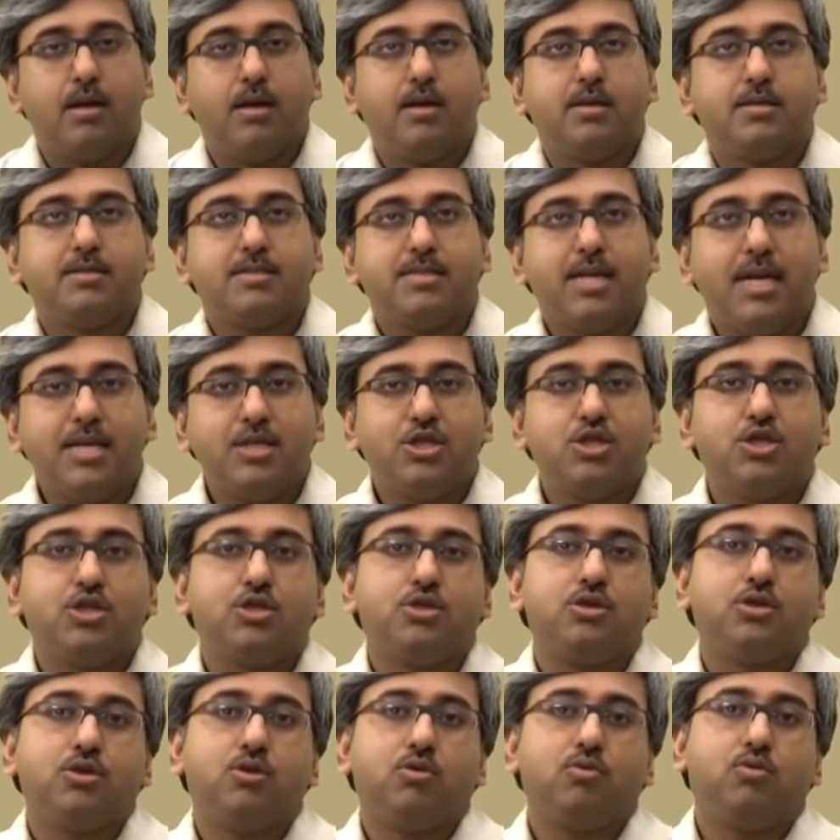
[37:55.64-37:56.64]

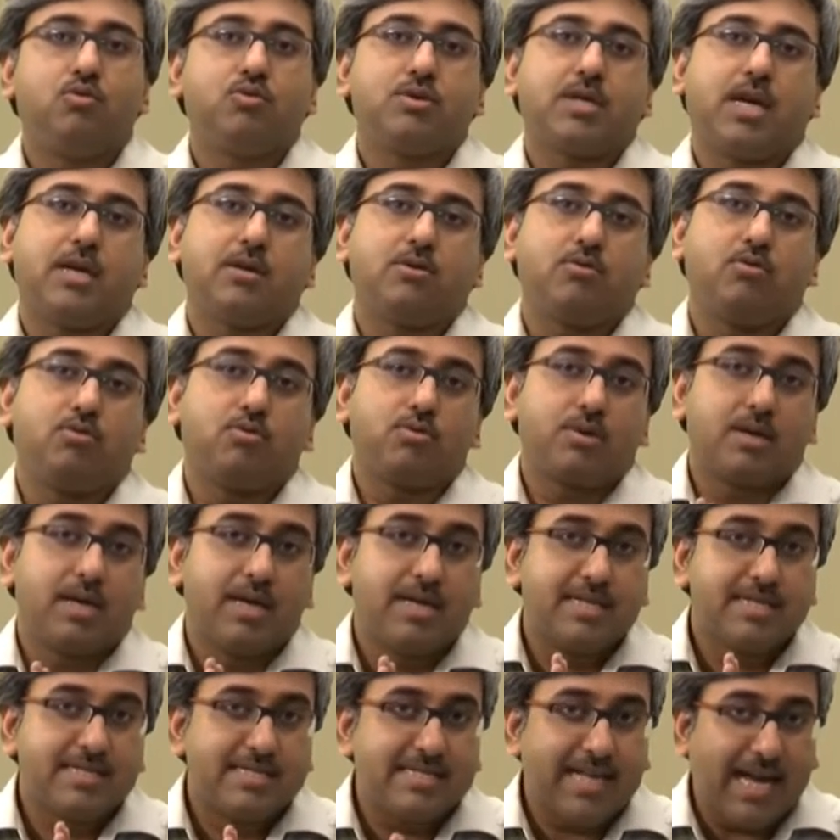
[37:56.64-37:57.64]
Such quote-unquote
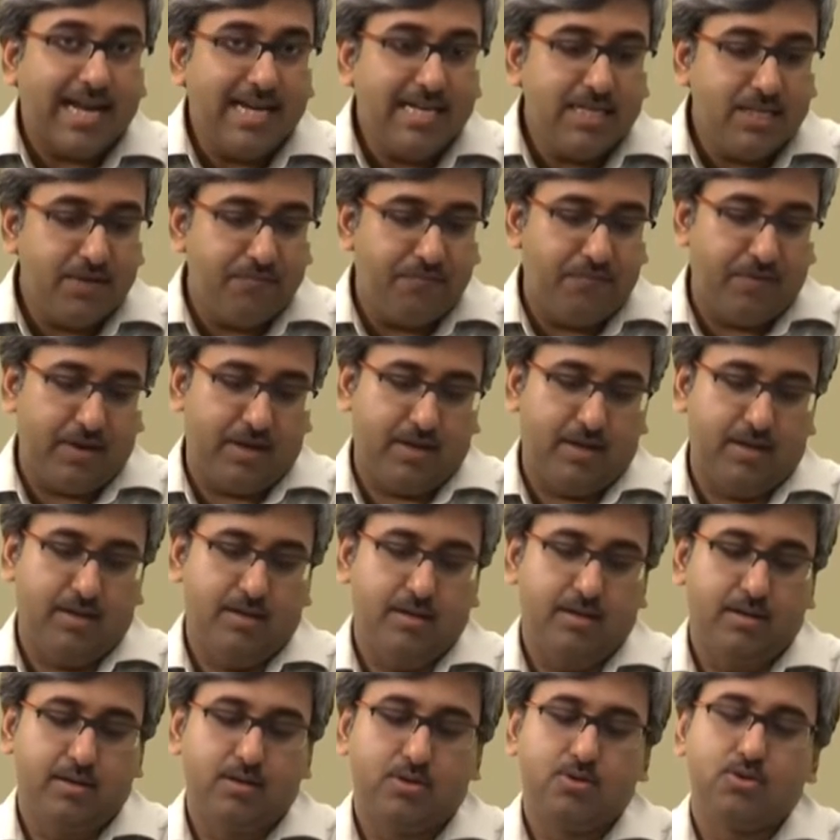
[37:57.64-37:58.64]
scientific
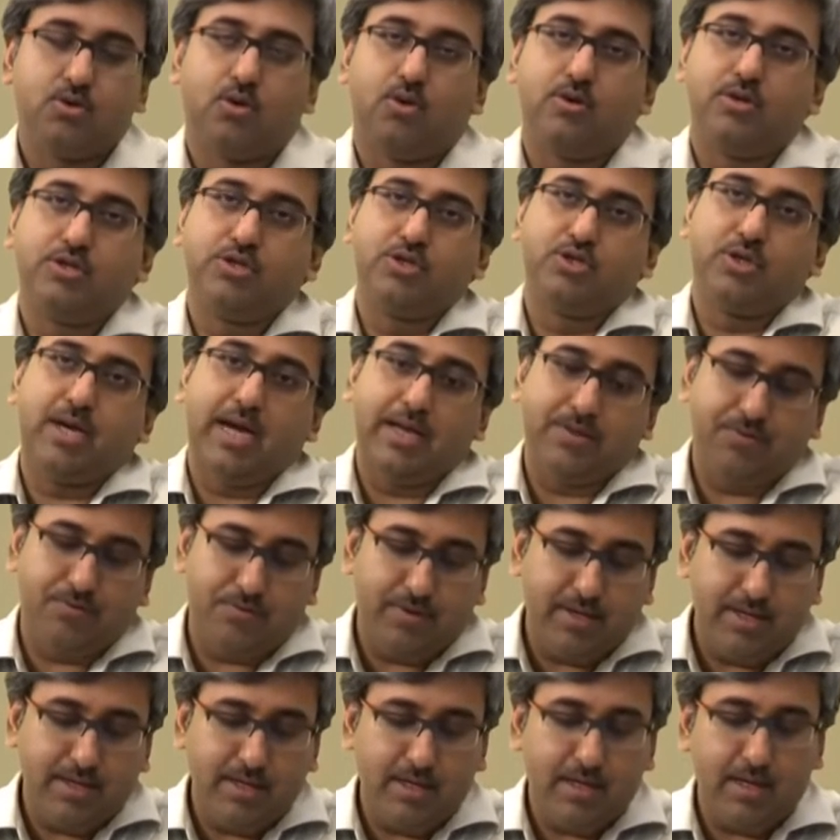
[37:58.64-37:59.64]
knowledge
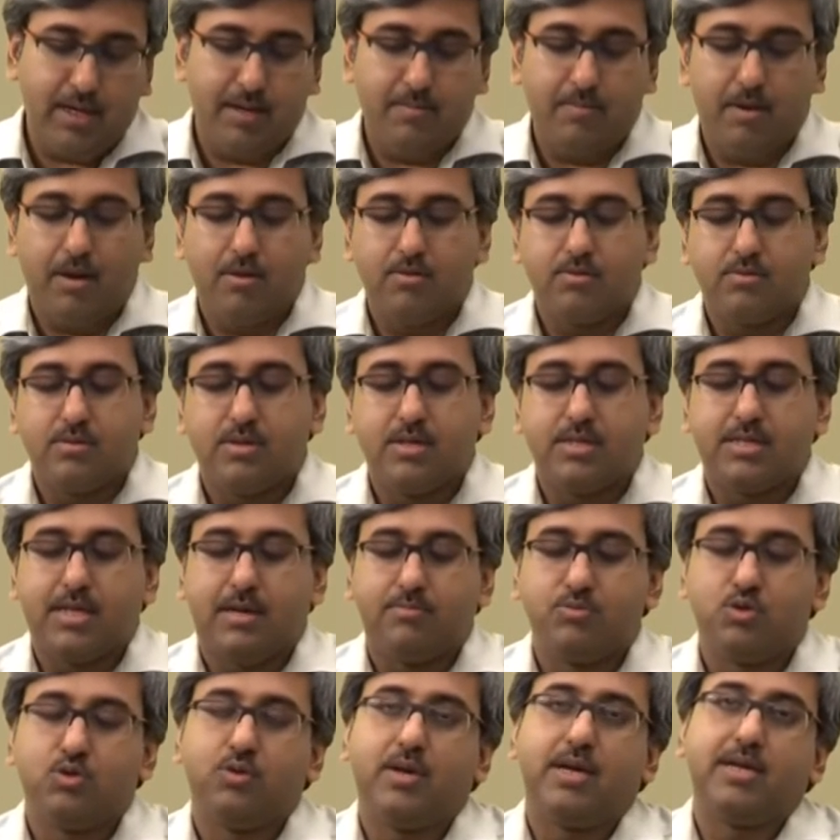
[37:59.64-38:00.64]
gathering about the
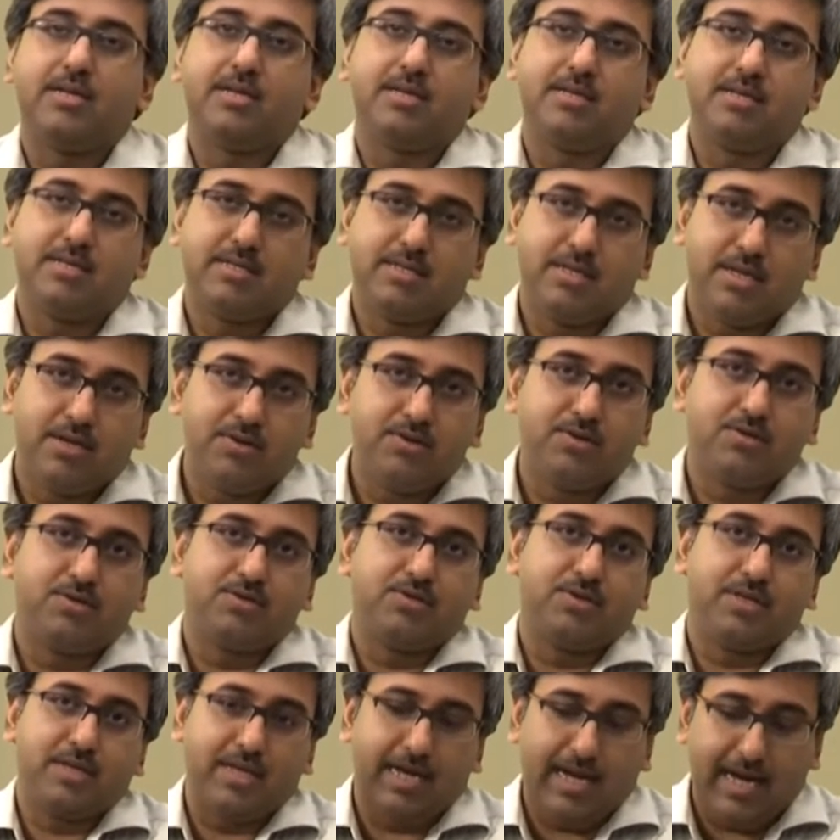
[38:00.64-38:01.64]
subjugated
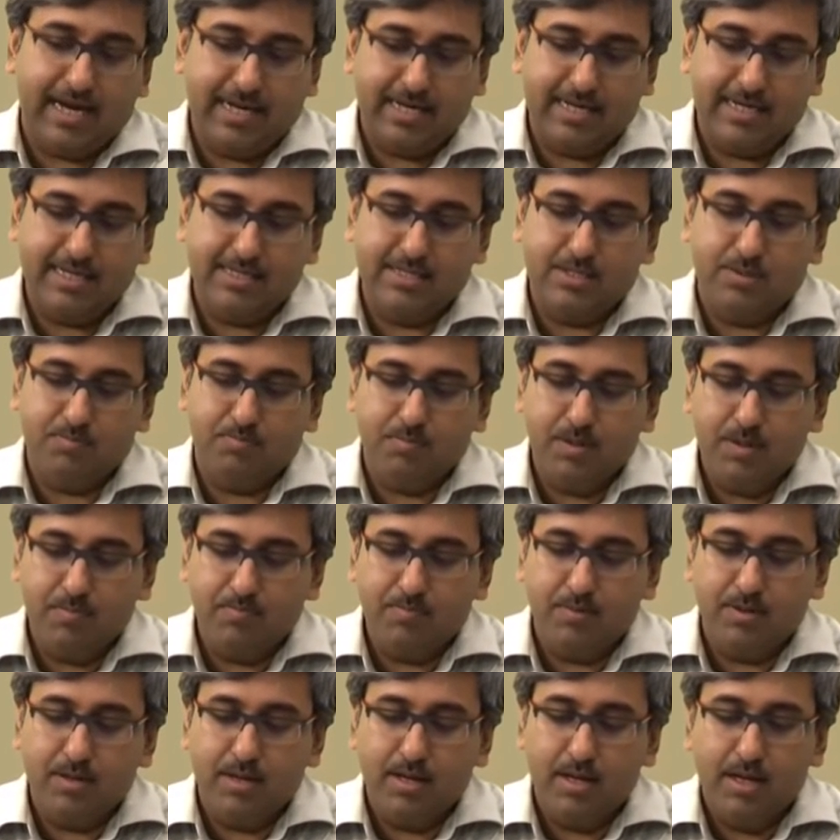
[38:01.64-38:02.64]
territory and its
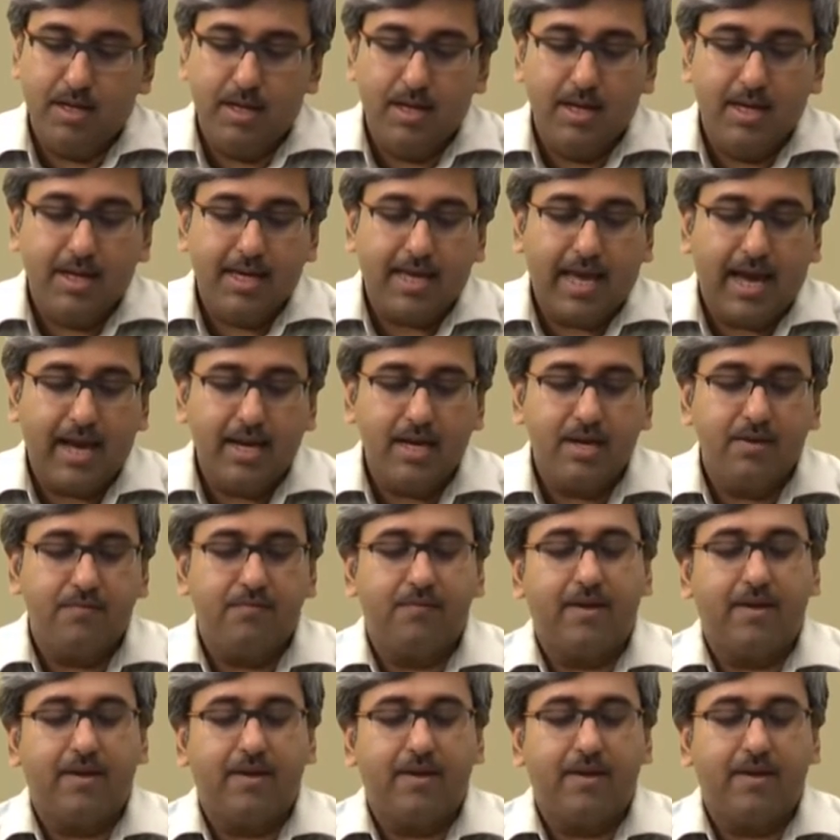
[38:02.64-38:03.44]
people can in